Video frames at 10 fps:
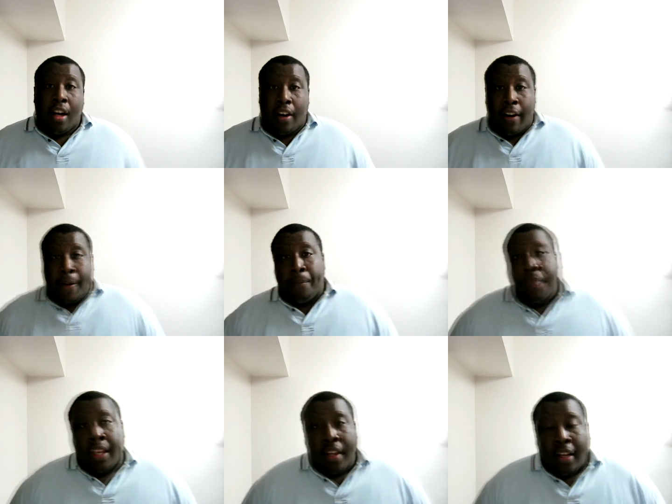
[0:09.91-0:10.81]
Alright,
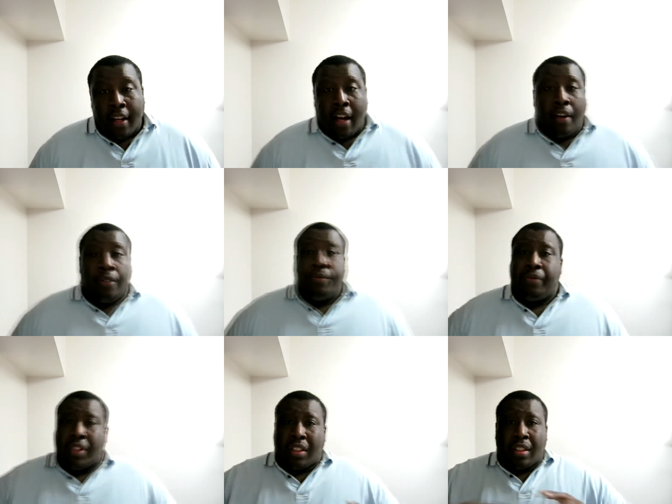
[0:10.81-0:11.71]
now
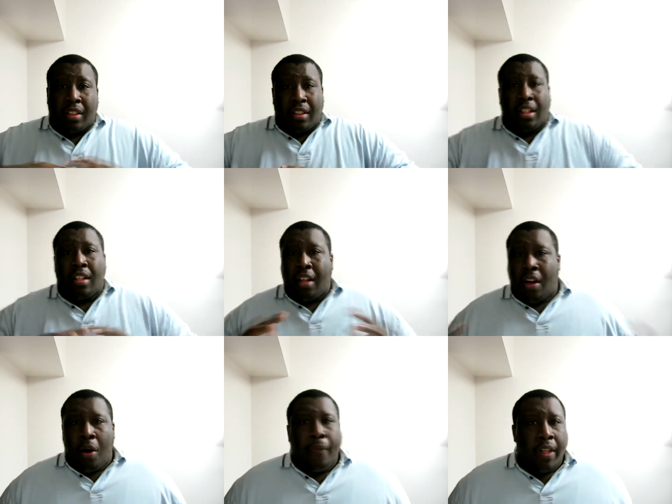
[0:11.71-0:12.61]

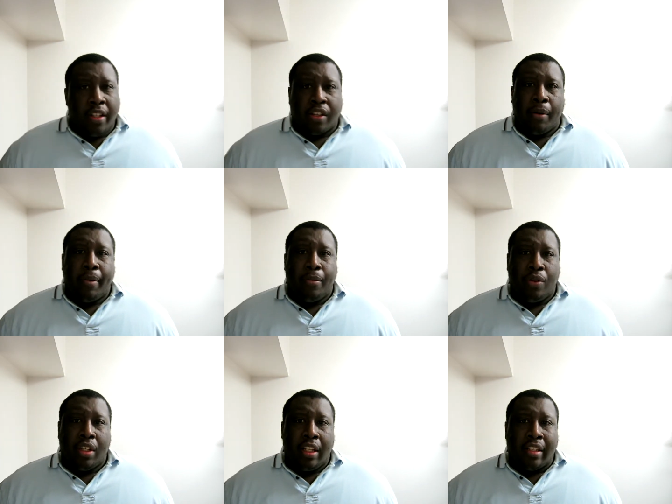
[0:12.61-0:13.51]
hopefully there's gonna be
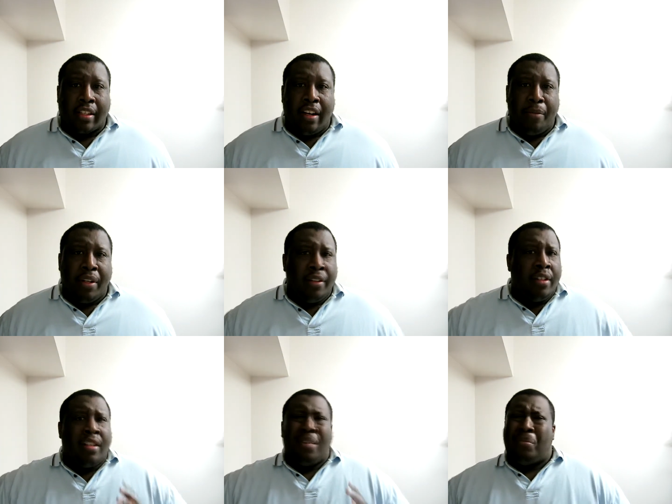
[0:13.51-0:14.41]
more of these coming,
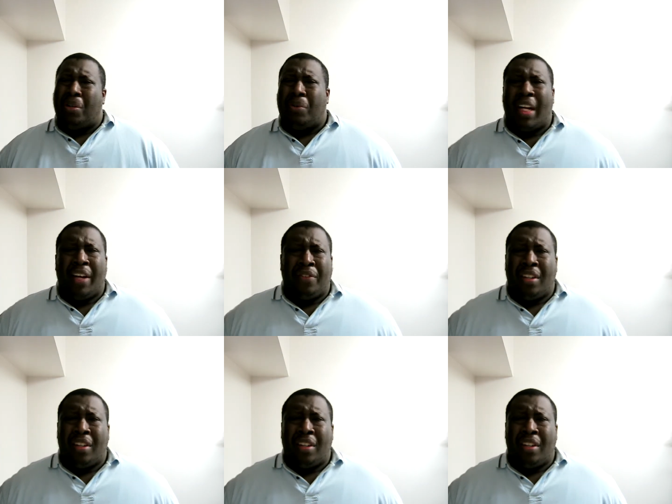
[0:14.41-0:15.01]
but whatever.